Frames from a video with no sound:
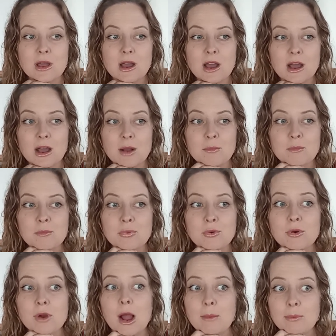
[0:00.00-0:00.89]

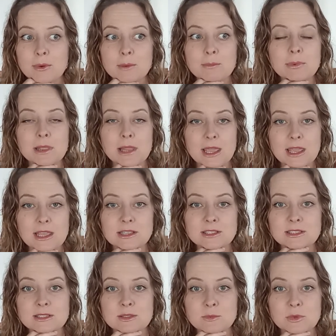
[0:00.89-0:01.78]
proper
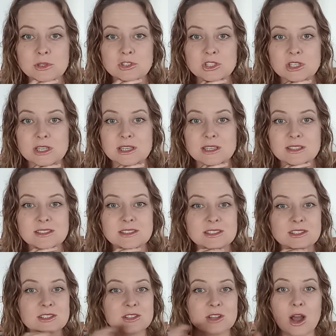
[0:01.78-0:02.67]
place, which
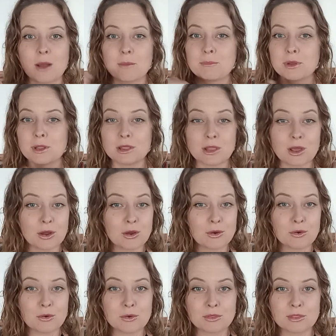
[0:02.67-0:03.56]
is not
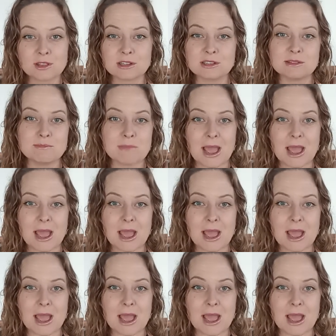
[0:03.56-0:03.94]
below the